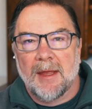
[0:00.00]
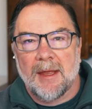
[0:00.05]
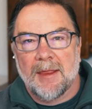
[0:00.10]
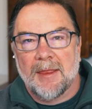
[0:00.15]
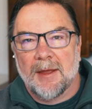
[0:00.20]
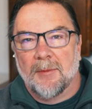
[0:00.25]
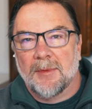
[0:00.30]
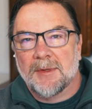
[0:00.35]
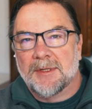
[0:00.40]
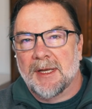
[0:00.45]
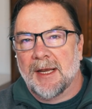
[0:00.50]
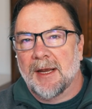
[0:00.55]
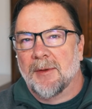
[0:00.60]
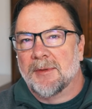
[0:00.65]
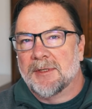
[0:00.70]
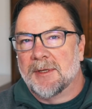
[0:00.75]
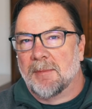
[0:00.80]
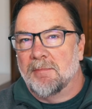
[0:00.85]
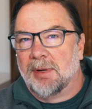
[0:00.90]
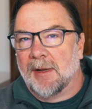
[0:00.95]
It
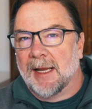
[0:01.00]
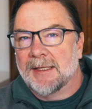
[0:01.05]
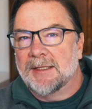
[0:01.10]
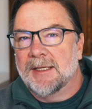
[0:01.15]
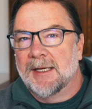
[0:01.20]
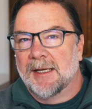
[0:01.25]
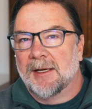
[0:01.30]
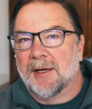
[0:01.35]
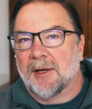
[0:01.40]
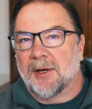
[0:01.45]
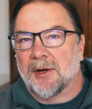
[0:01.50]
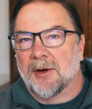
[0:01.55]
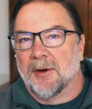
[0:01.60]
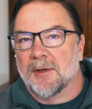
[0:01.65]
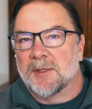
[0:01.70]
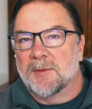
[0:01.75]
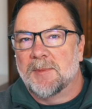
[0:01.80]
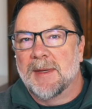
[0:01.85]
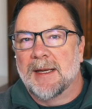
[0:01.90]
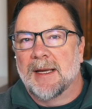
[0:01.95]
was a blessing and a
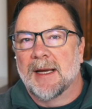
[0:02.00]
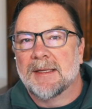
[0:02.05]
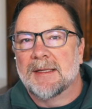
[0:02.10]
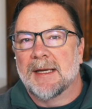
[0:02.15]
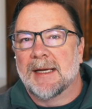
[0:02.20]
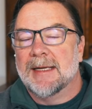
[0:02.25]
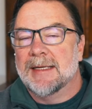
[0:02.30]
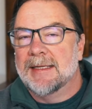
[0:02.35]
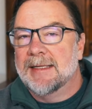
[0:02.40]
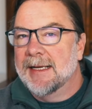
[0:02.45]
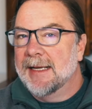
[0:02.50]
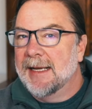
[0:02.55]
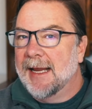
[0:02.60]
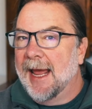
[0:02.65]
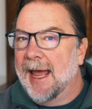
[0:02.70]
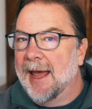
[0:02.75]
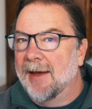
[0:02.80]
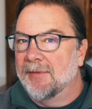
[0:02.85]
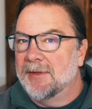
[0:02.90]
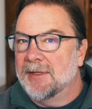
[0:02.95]
curse because I did
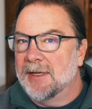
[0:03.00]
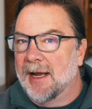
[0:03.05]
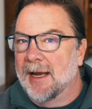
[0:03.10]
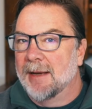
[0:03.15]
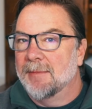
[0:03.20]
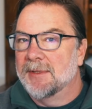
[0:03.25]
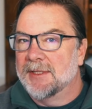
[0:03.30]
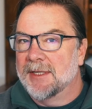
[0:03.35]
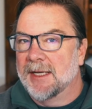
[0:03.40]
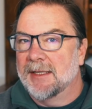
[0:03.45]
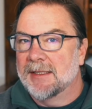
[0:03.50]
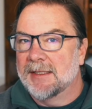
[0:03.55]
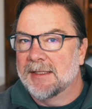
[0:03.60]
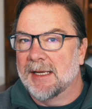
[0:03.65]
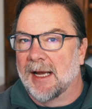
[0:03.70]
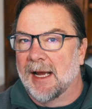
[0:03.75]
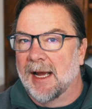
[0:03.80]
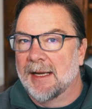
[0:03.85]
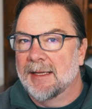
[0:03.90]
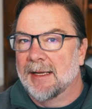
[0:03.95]
have time set
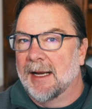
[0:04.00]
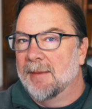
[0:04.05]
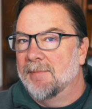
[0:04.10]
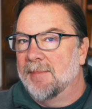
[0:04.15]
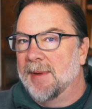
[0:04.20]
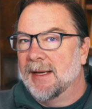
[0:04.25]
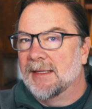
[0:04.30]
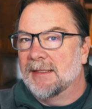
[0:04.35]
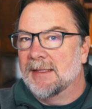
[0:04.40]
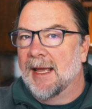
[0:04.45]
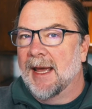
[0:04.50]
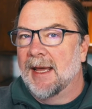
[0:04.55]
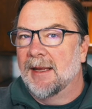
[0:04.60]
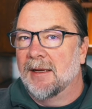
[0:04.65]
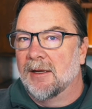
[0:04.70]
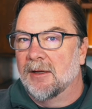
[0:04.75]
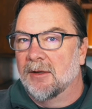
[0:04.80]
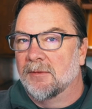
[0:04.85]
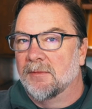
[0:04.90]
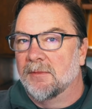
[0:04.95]
aside, and I based that,
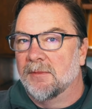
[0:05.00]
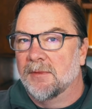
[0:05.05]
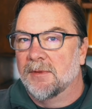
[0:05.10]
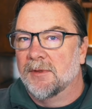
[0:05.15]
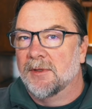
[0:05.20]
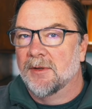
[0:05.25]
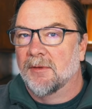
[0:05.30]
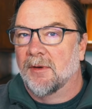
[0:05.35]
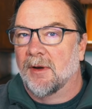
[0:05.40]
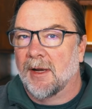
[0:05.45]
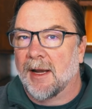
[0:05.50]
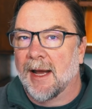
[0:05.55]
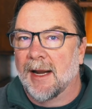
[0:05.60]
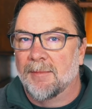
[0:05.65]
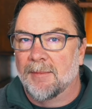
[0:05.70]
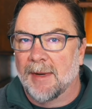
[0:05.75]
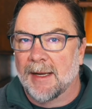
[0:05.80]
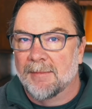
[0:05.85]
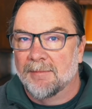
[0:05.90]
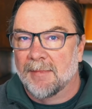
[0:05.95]
due on kind
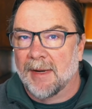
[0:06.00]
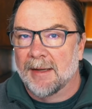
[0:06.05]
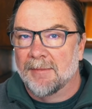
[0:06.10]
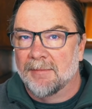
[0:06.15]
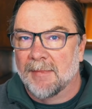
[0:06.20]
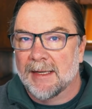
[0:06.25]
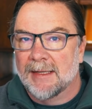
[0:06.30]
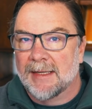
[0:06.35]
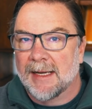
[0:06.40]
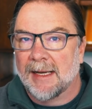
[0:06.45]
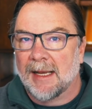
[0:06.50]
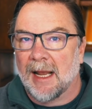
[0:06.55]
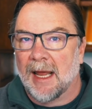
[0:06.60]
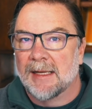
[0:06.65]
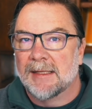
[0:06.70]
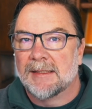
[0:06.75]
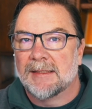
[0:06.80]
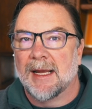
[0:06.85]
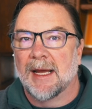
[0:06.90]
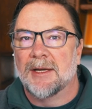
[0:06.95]
of my
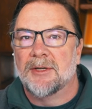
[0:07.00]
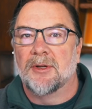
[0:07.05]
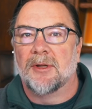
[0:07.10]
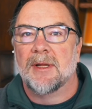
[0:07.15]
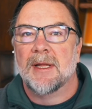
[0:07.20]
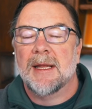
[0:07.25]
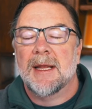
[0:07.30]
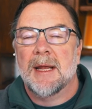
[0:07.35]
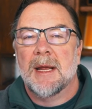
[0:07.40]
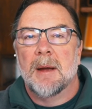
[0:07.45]
deadline schedule.